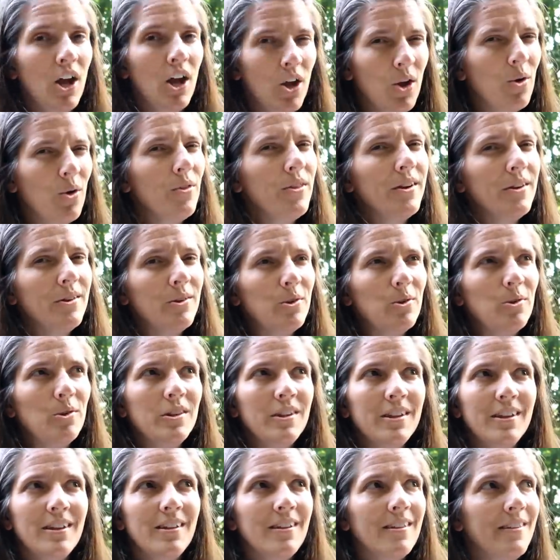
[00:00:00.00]
go there,
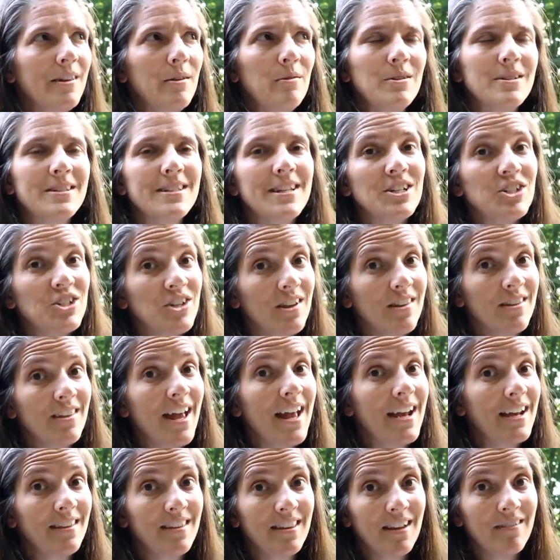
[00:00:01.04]
Google it. They won't send you
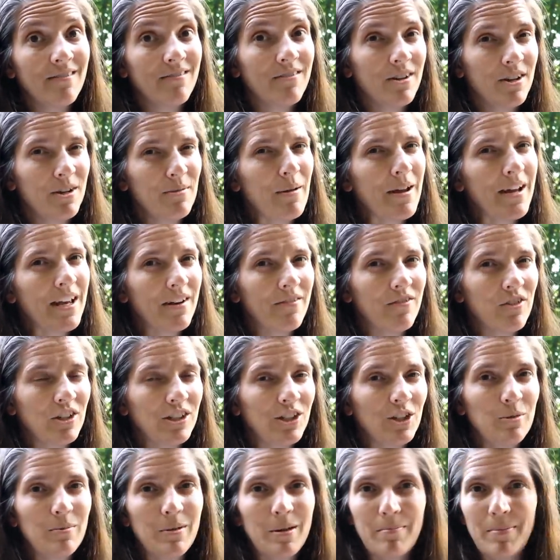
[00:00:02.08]
anything. For You might get it for a
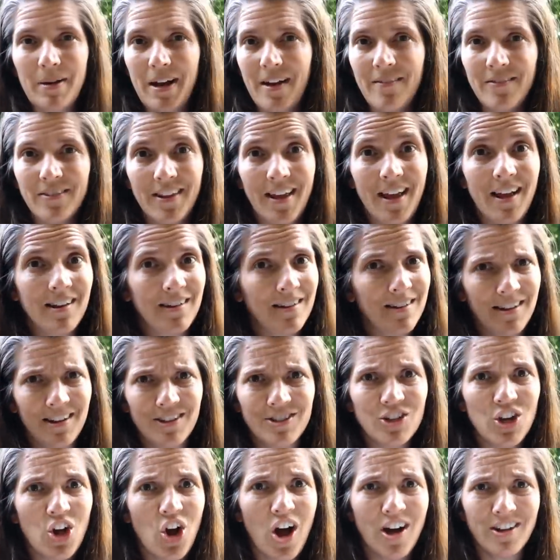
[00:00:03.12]
little bit, but after that,
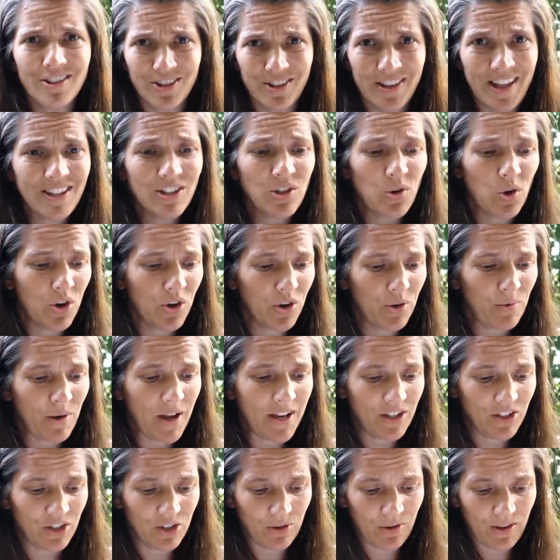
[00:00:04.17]
it's gone. So that's a good way
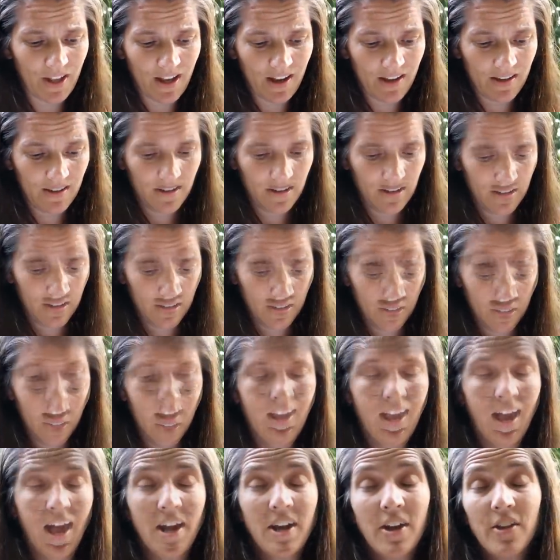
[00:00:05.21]
to do that.
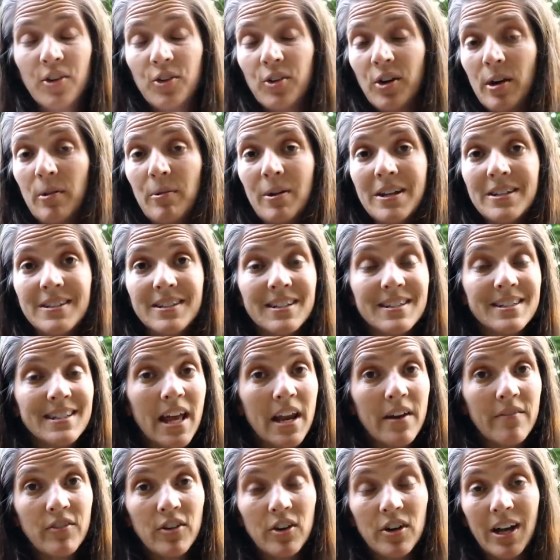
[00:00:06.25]
Another great way is to
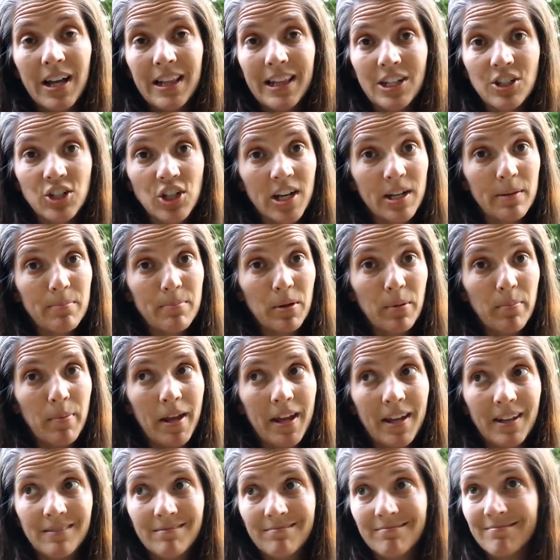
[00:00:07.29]
sign up for electronic bill
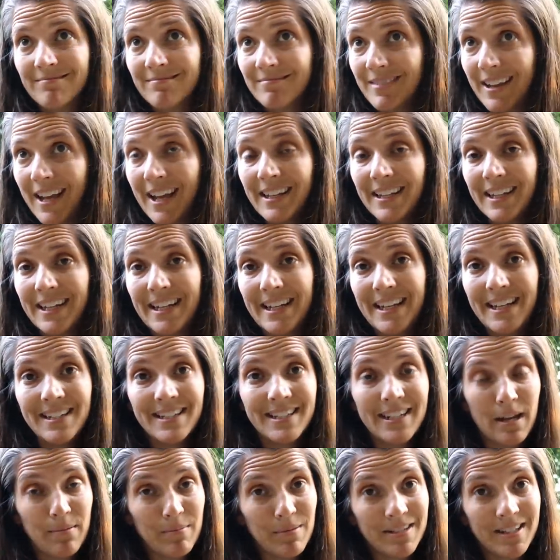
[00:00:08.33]
paying and get
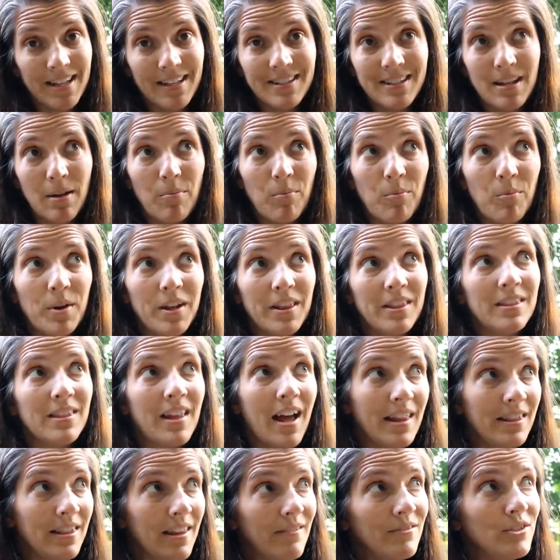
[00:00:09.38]
e-statements. That's something we
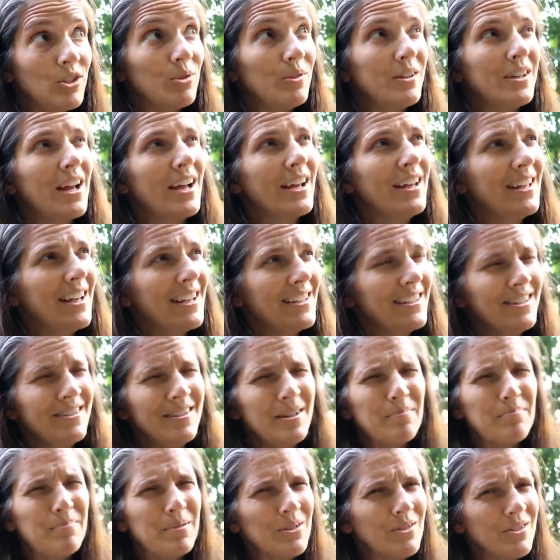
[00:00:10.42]
I love doing. I get I still
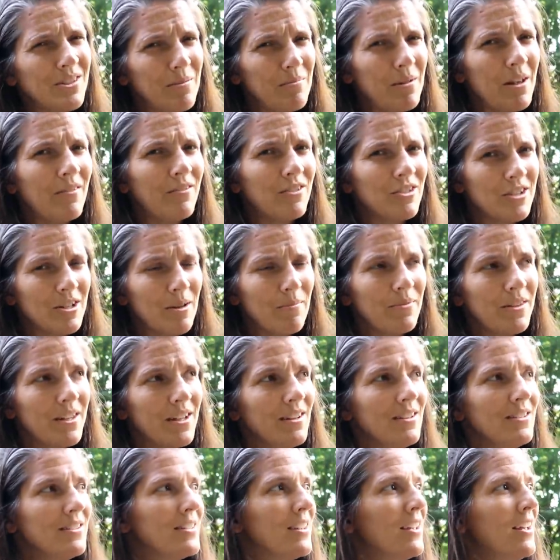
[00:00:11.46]
get bills in the mail for some
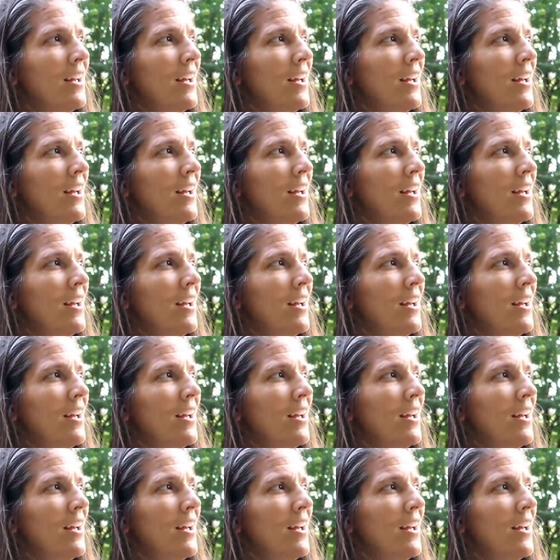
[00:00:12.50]
things,